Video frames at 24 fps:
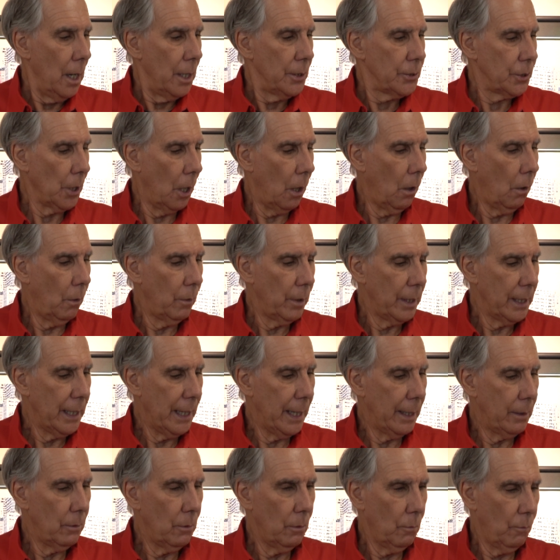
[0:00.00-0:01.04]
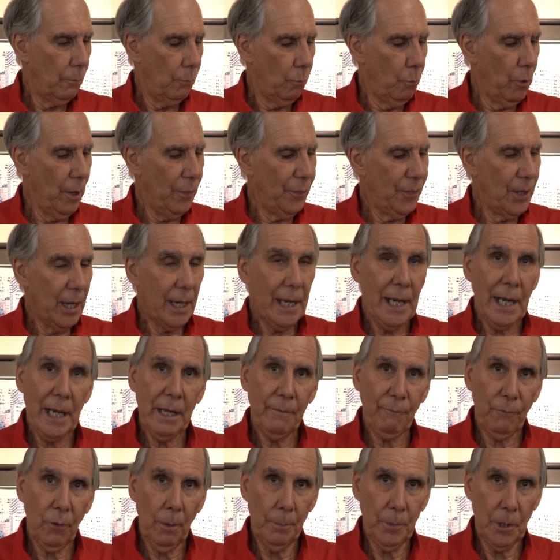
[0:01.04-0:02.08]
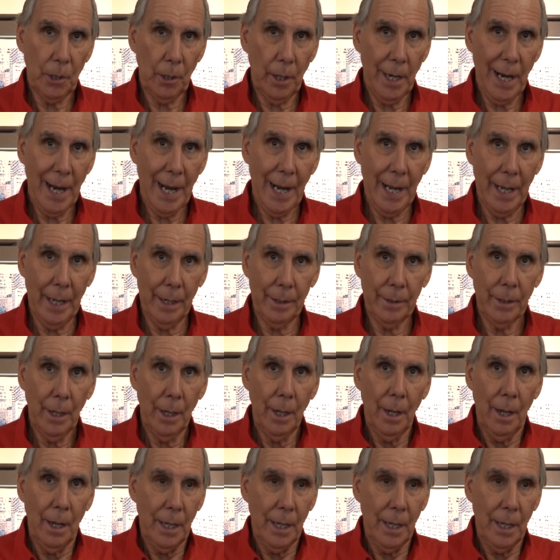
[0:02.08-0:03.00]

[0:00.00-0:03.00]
So it, with the heat from your hand,